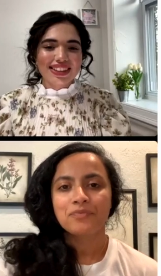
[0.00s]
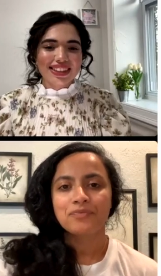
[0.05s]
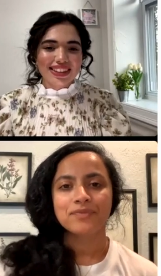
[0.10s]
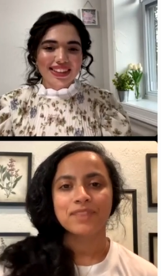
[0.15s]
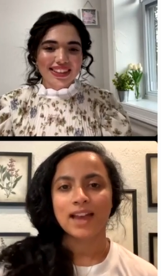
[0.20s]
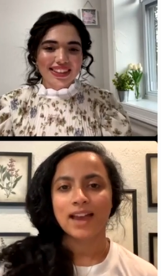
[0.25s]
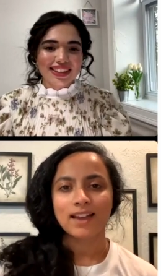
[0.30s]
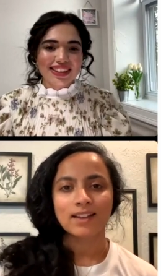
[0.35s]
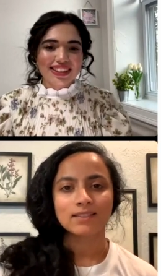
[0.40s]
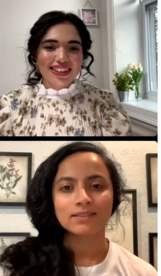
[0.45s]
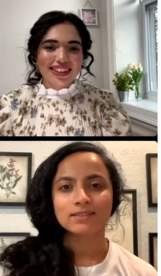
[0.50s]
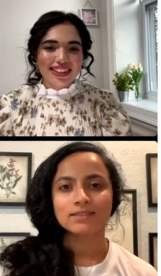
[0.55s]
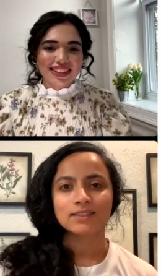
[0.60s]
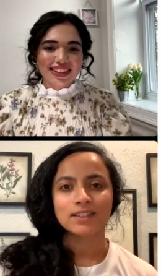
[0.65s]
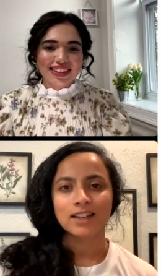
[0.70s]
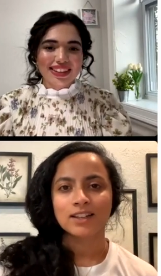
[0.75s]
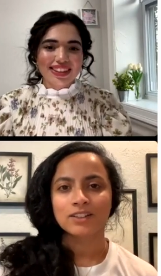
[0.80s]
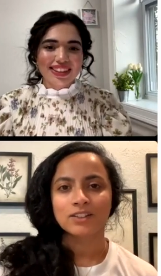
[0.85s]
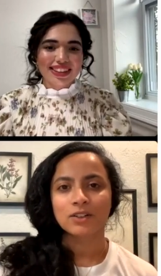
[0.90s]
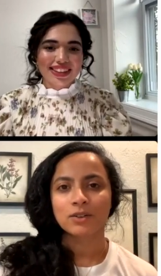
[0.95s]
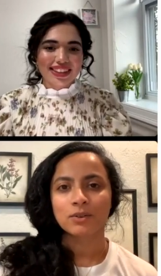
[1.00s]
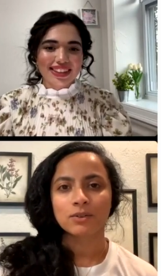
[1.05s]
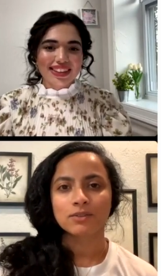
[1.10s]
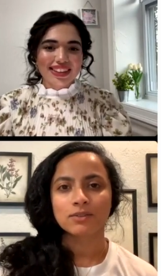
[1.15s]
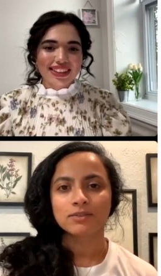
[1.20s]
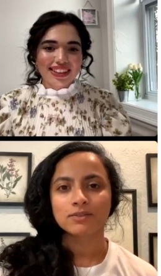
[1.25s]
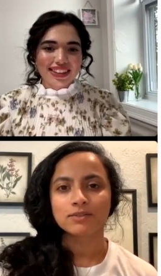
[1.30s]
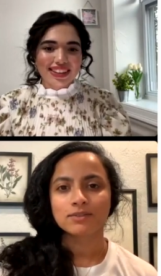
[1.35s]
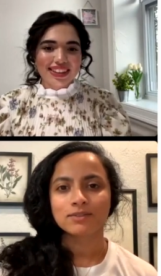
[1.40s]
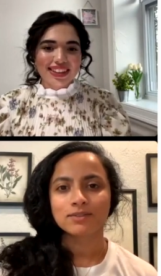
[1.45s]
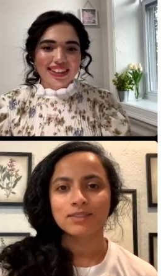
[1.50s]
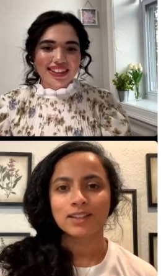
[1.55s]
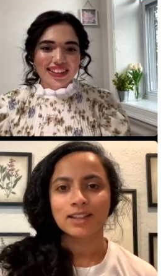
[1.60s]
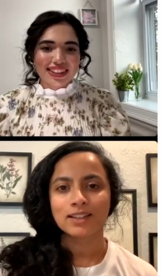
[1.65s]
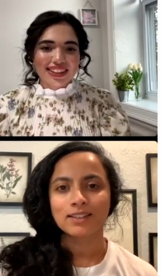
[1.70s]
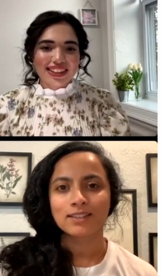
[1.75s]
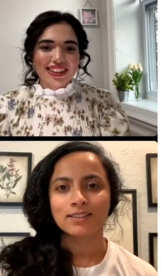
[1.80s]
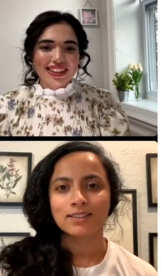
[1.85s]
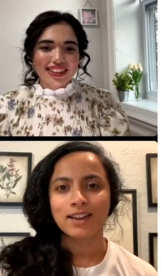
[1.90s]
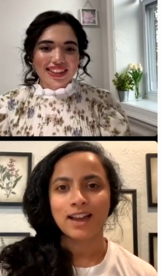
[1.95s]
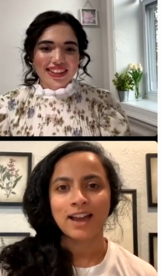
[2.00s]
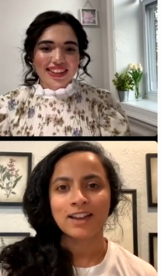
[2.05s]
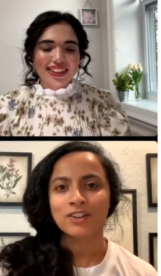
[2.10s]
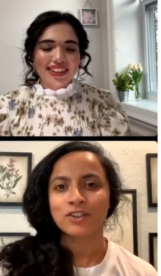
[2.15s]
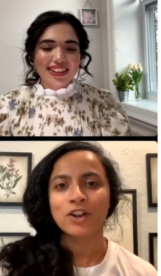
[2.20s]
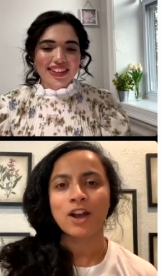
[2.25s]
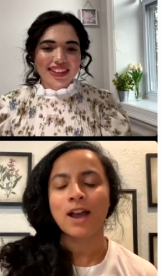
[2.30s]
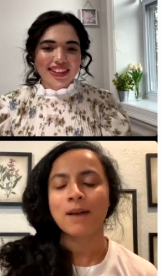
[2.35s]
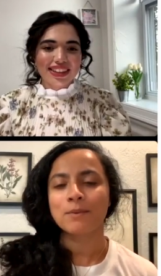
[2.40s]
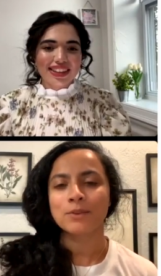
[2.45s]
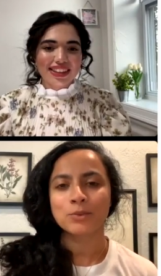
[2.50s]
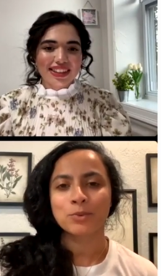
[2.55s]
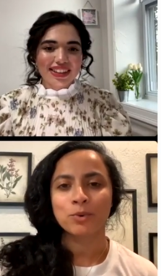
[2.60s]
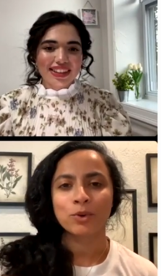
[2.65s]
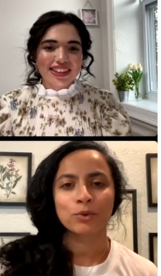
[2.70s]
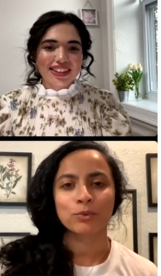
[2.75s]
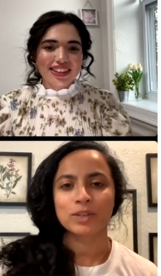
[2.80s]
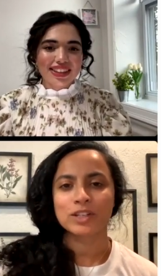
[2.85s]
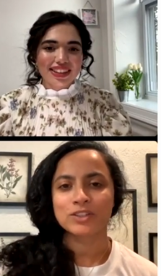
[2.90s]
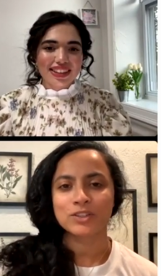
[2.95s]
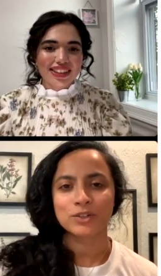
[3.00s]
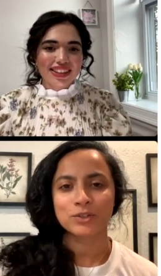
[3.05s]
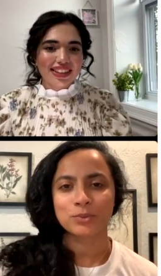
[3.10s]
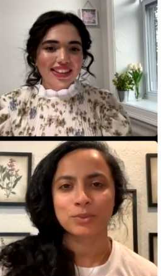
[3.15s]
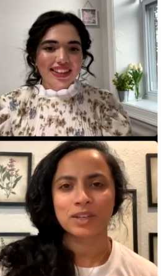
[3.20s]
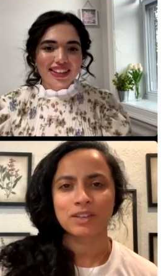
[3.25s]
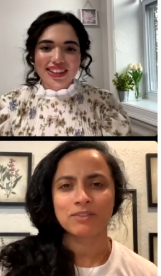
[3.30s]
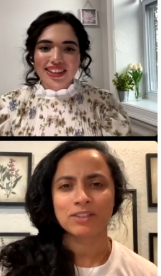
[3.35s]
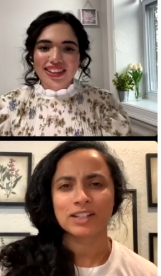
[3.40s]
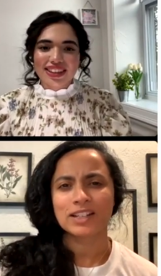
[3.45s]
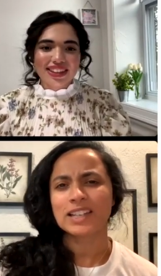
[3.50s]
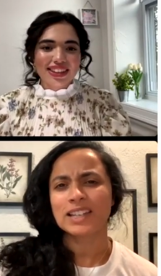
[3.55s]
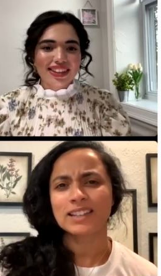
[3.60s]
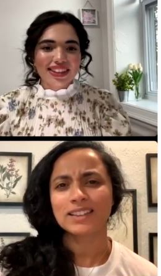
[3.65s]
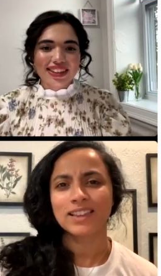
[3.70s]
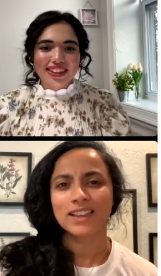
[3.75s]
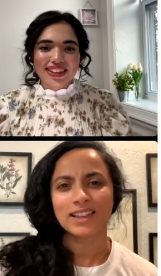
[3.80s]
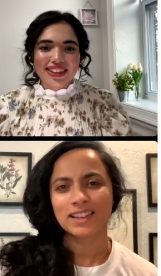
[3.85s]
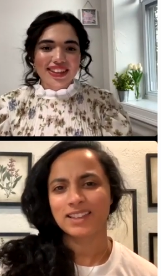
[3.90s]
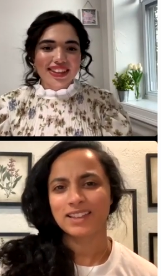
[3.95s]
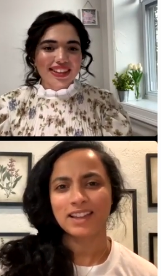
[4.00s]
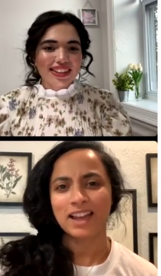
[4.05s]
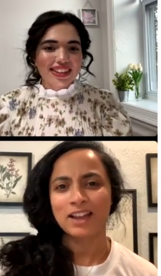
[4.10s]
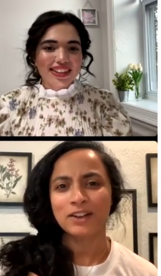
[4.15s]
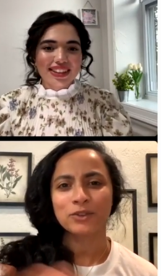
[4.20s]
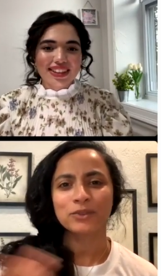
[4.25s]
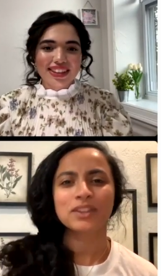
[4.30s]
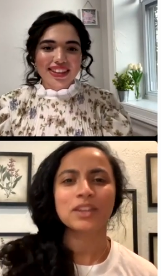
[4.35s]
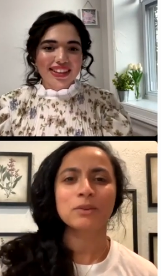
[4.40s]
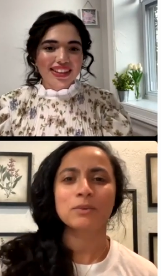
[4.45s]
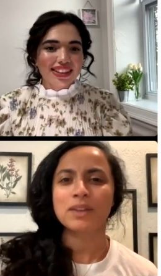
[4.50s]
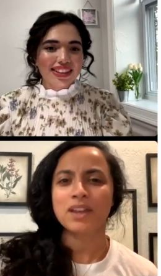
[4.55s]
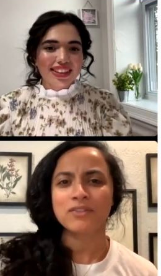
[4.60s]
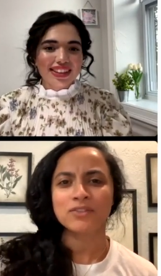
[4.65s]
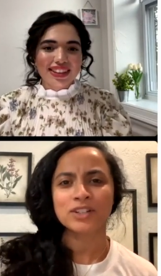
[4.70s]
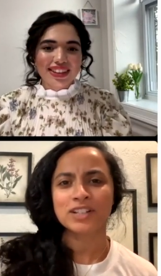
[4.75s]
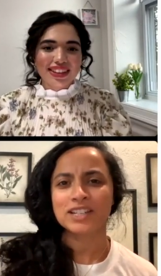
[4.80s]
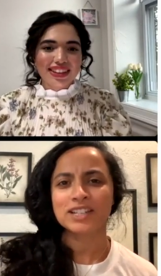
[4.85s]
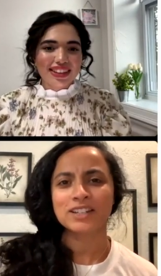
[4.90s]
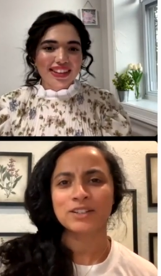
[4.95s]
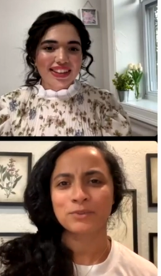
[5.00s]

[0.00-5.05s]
Speaker 1: that i don't know like I don't know how much more research we even need. Like, I don't think we ever needed